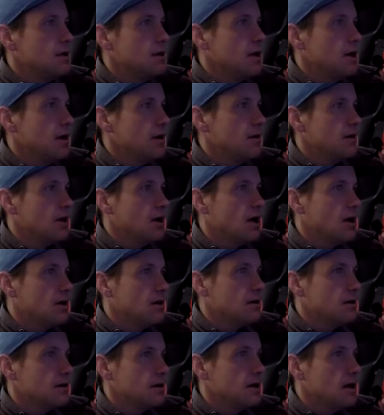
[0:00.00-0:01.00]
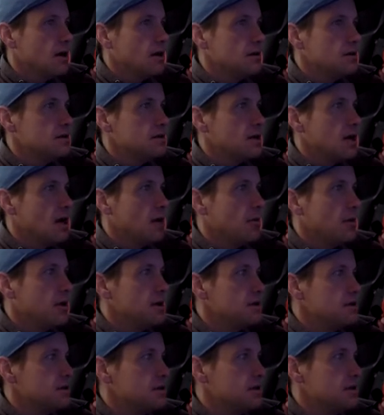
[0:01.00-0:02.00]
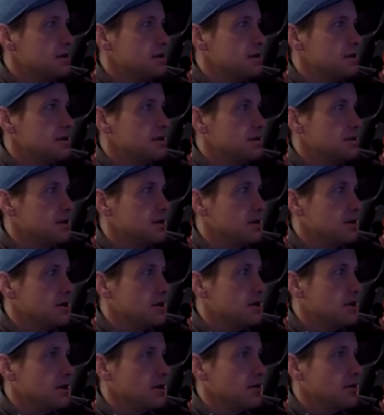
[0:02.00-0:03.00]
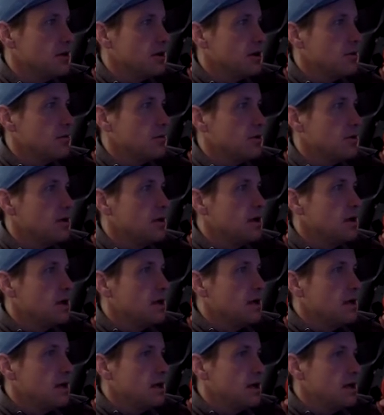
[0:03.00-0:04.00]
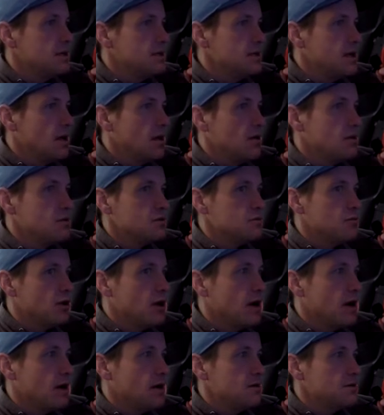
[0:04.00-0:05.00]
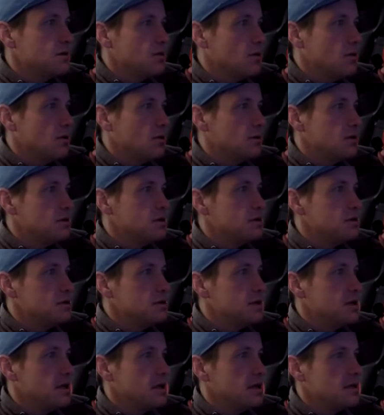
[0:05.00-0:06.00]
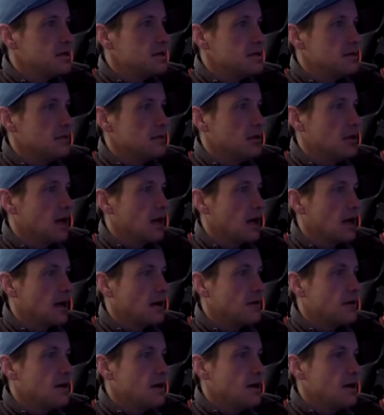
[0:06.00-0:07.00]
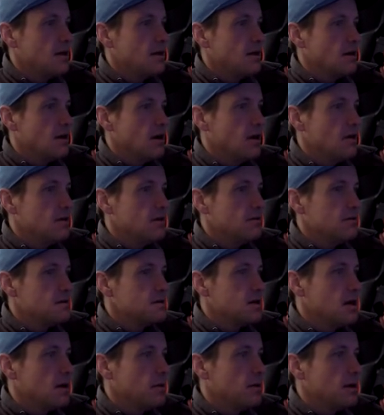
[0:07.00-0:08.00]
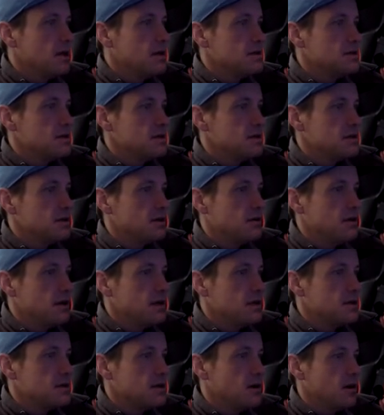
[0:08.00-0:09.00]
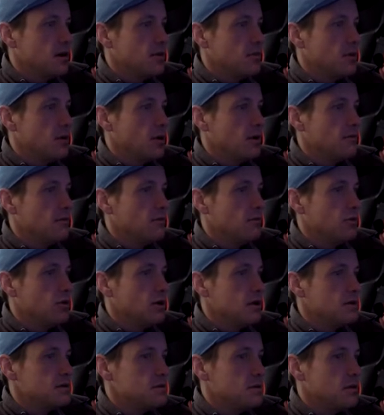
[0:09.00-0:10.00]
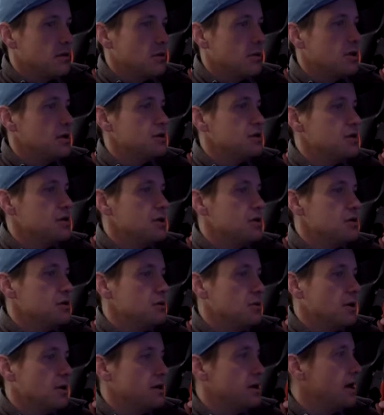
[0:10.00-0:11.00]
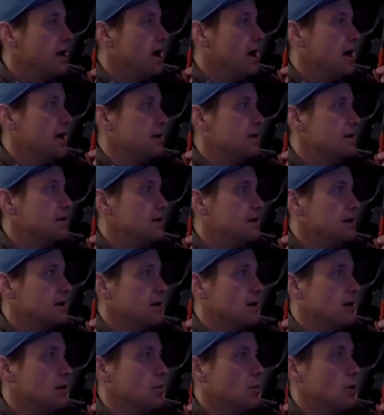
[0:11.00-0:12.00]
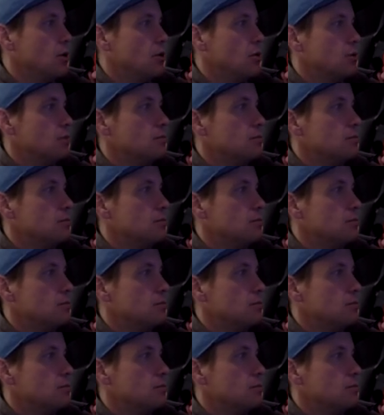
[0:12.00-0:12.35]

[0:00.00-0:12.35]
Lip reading: All right, the color. The color is a combination. Is incredible. It has yellows, browns, orange, tints, and black. The color of this combination is a great starting point for brainstorming what genes you want to add to the combo.